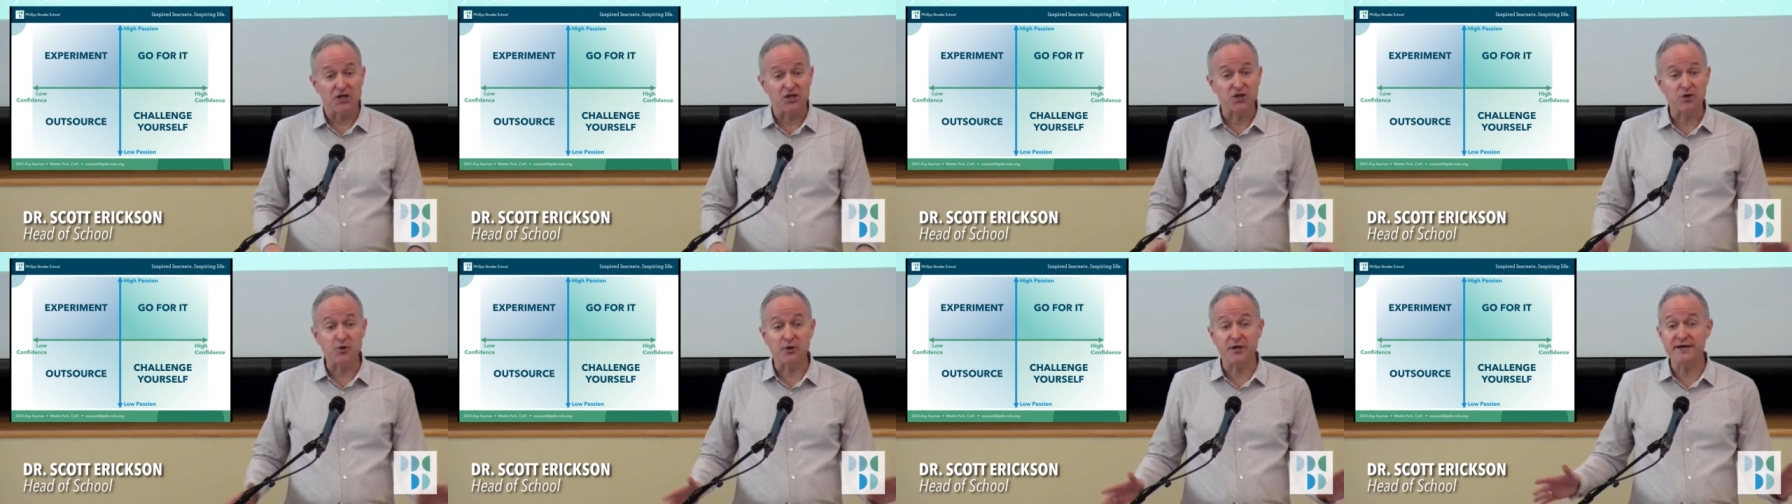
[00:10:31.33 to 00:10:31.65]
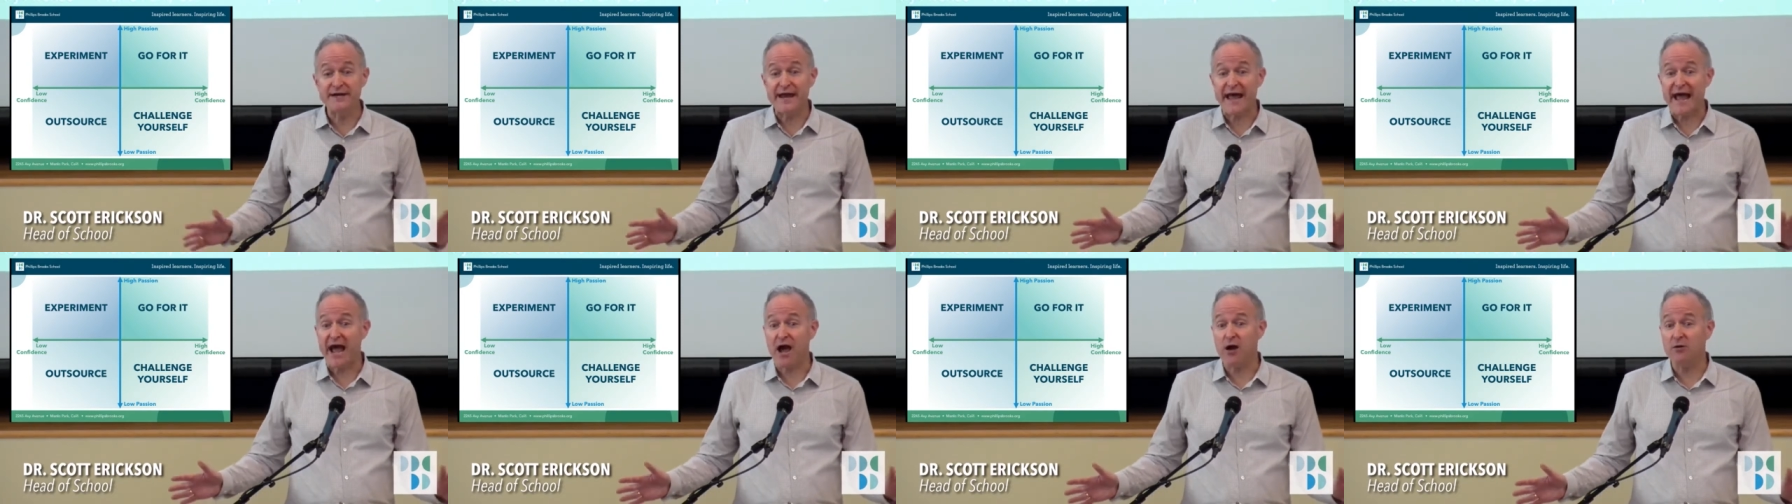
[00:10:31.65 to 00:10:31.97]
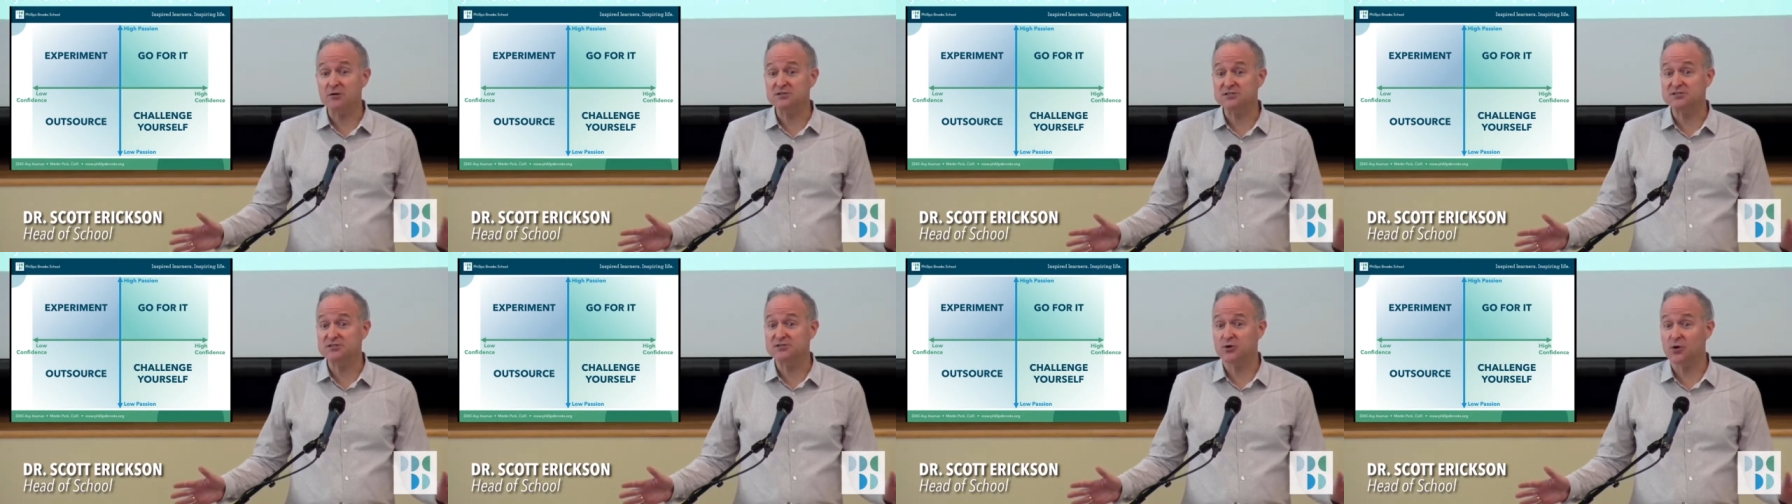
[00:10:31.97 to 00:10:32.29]
You can
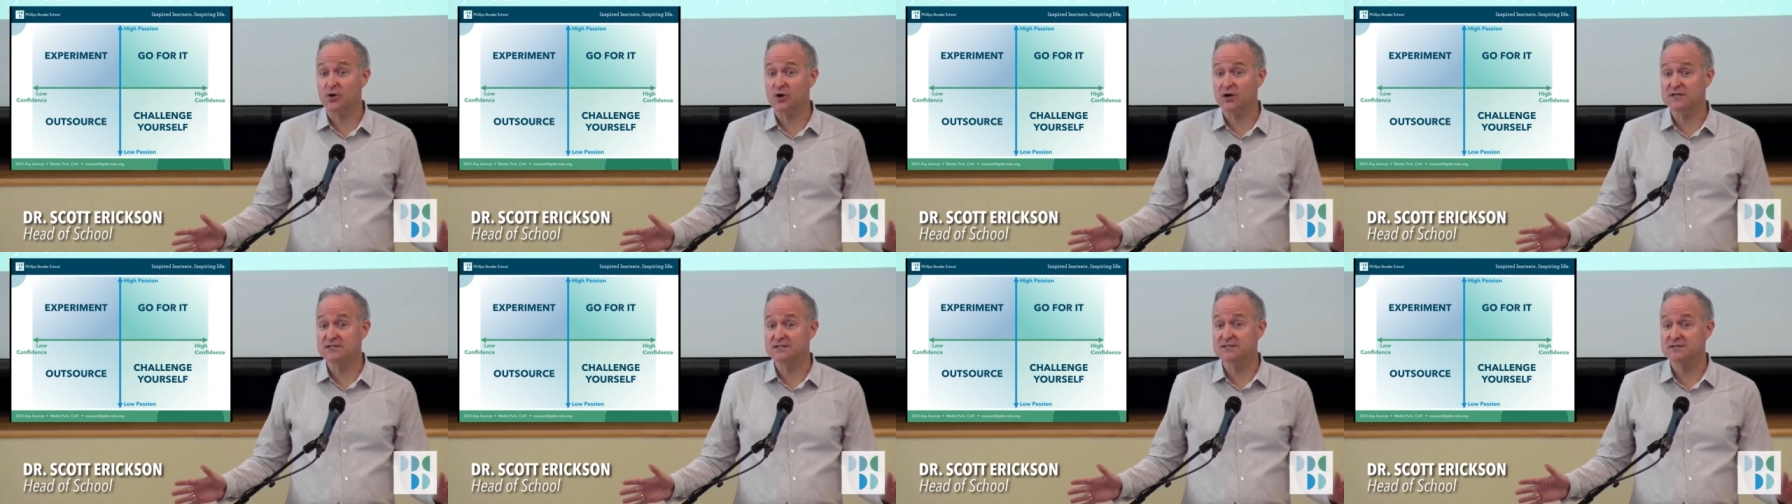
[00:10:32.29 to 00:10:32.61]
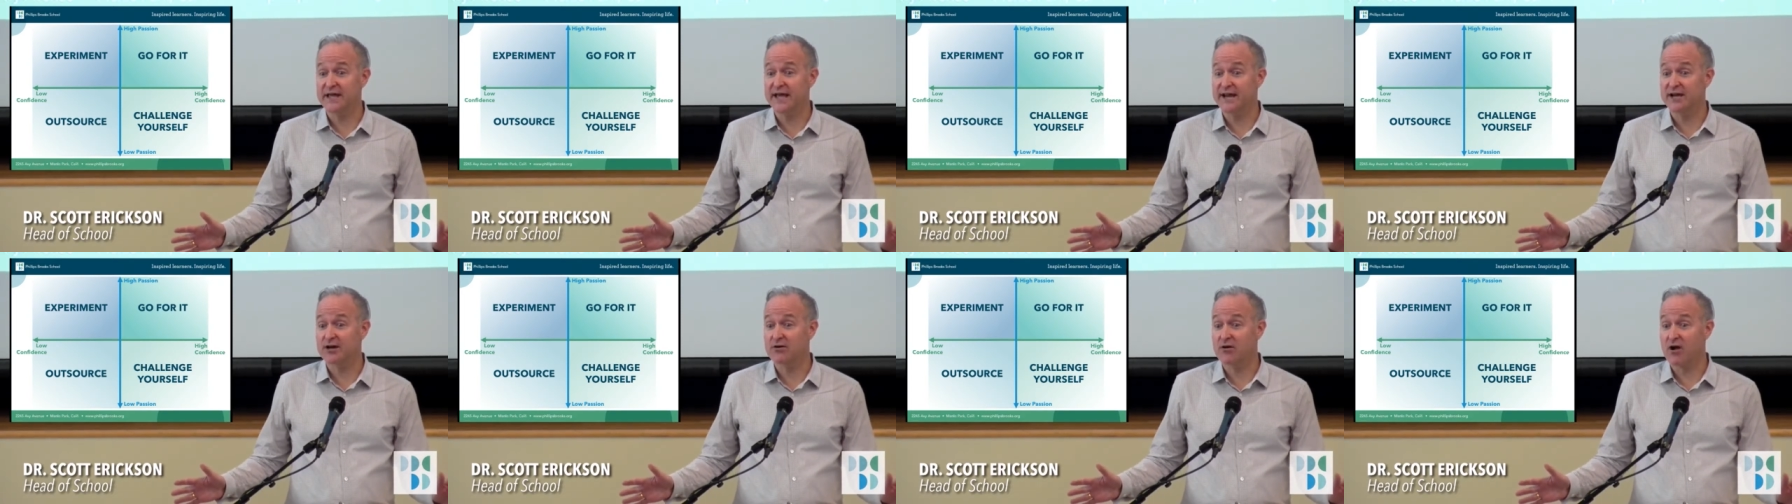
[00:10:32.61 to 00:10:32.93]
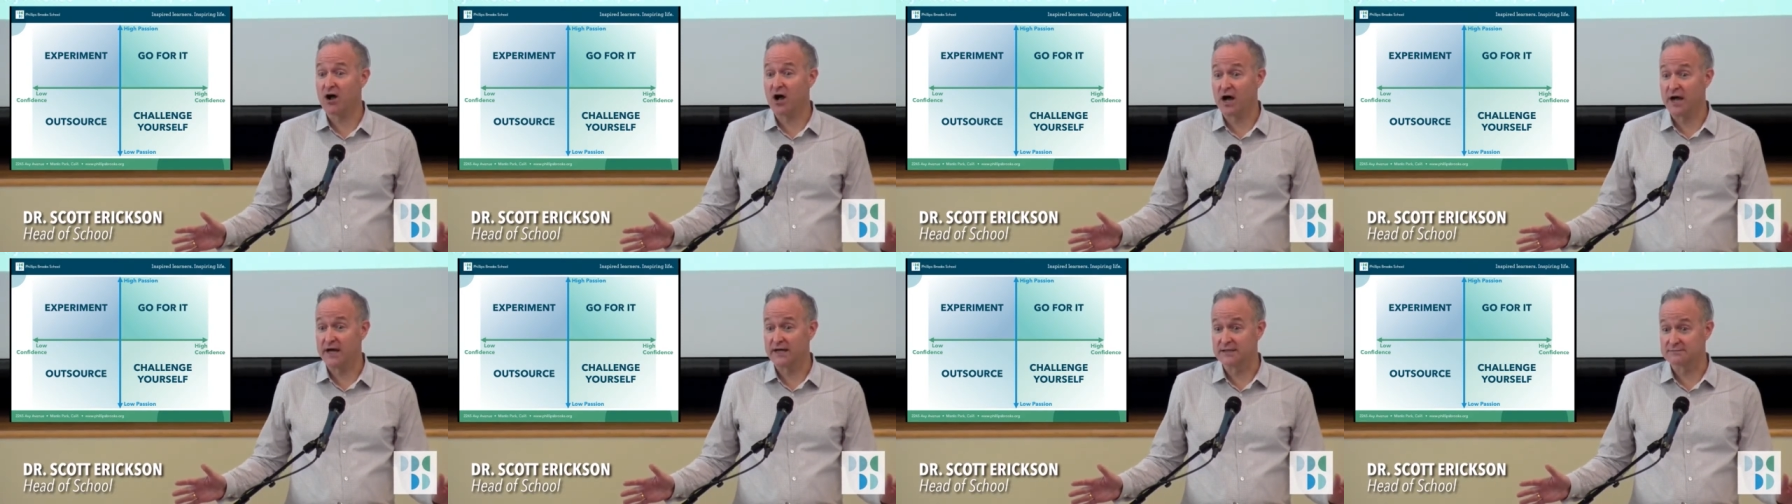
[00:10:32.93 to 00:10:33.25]
outsource later
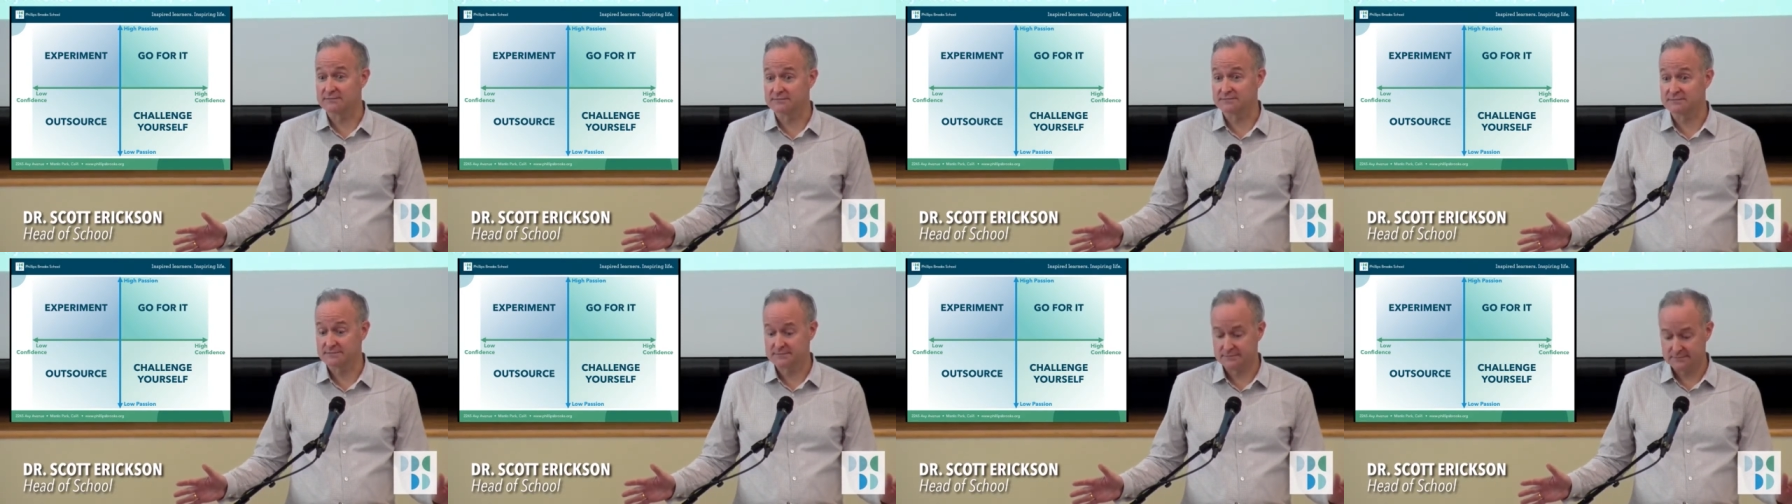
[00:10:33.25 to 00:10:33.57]
on,